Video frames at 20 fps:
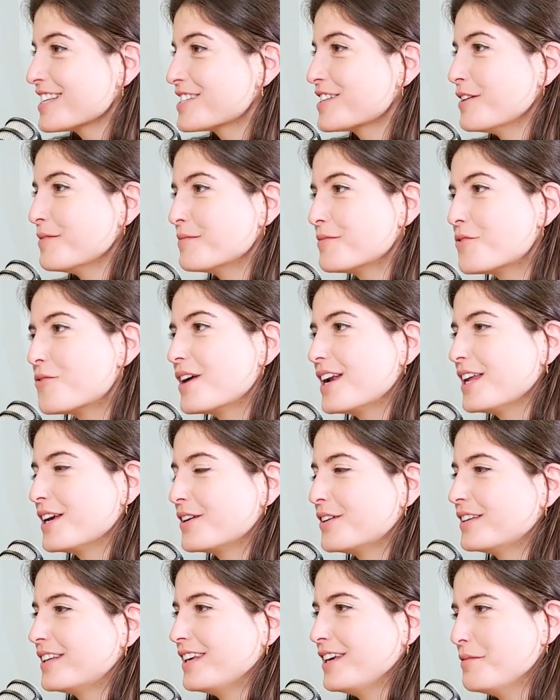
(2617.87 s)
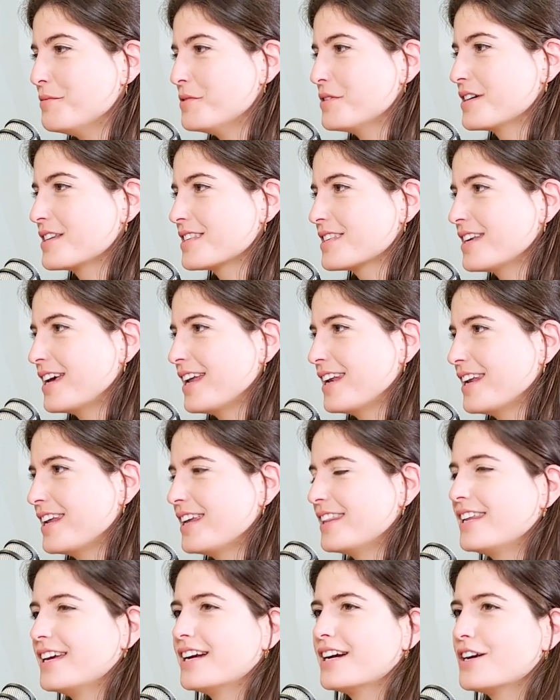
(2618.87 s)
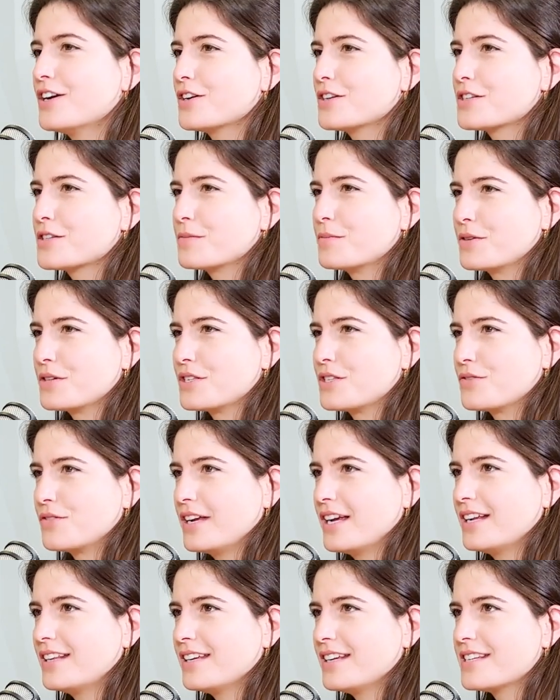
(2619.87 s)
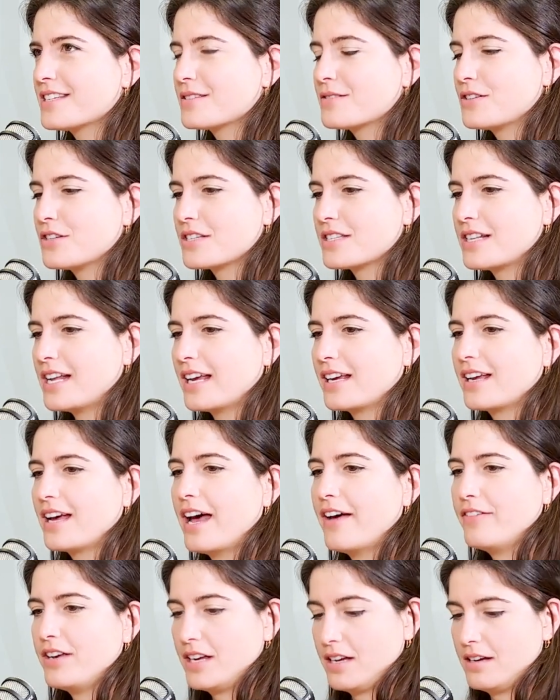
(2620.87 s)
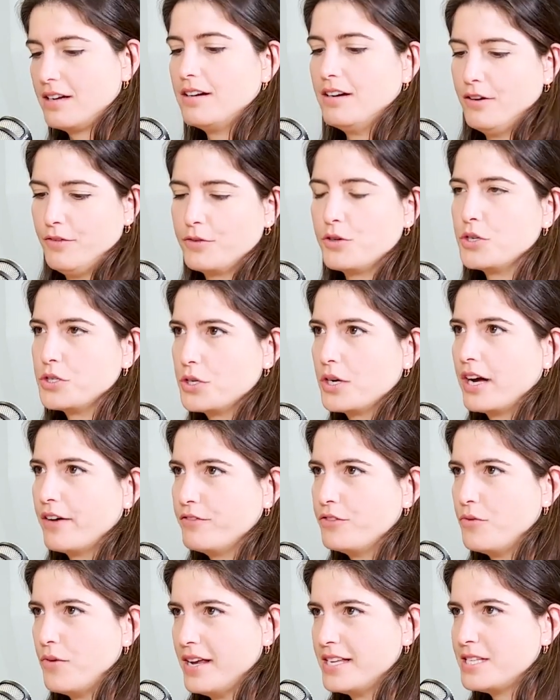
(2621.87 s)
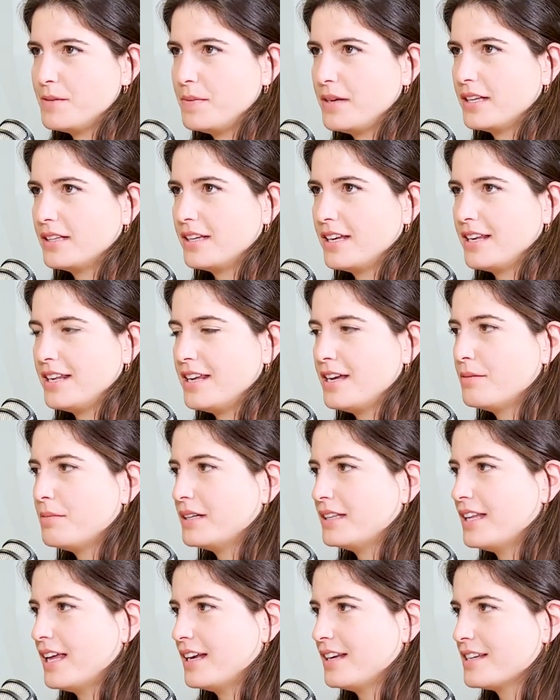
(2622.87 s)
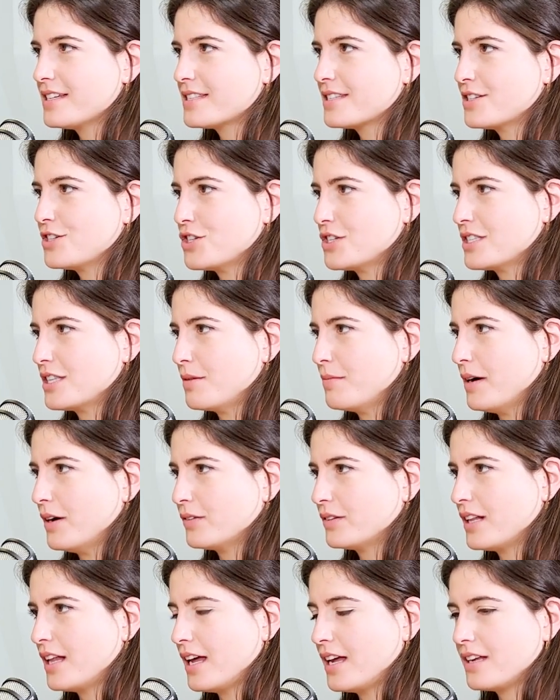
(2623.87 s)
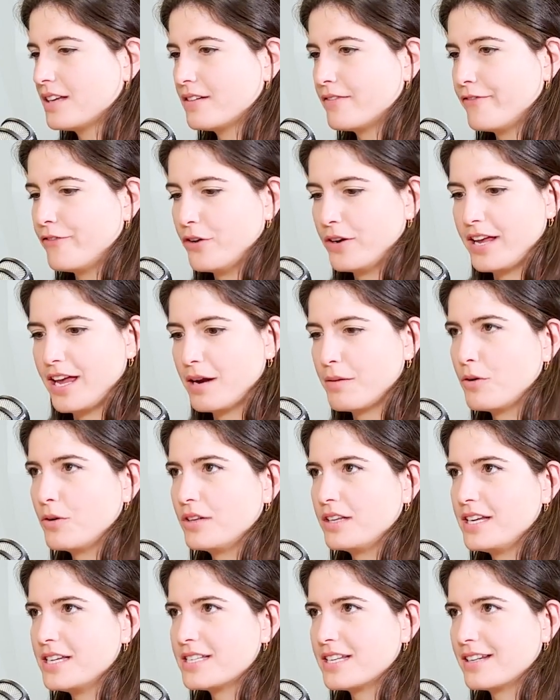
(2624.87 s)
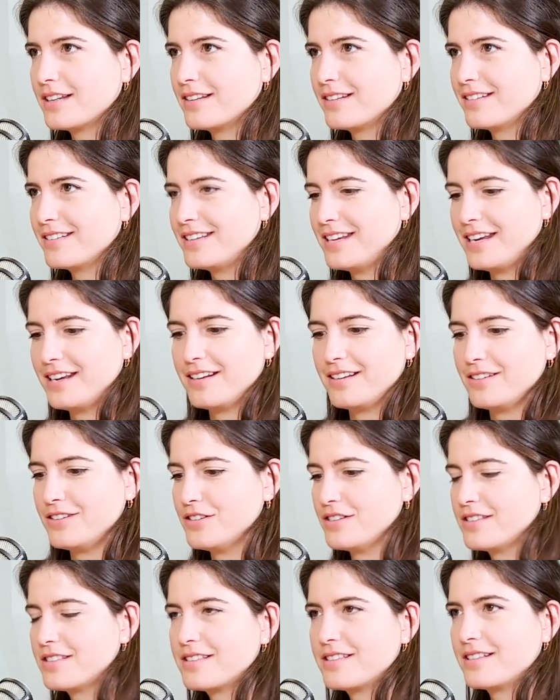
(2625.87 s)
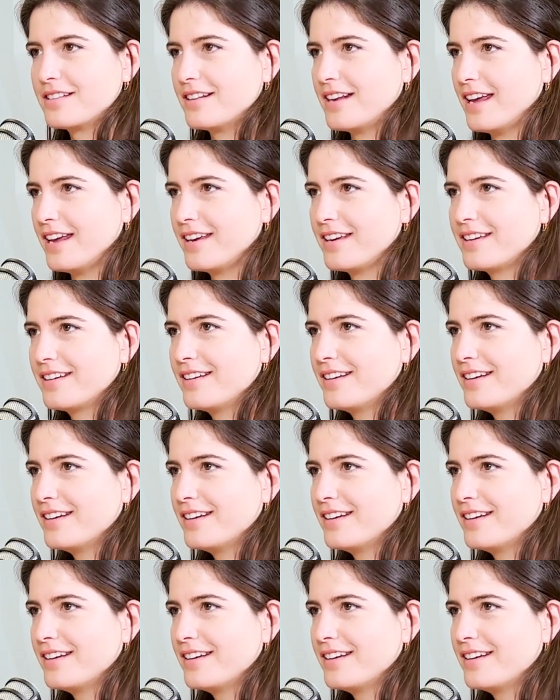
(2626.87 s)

some really good ebooks, and they are not super strict. It's just like having, of course, you have the recipe and the idea, but then it's just about like forget about this and take just like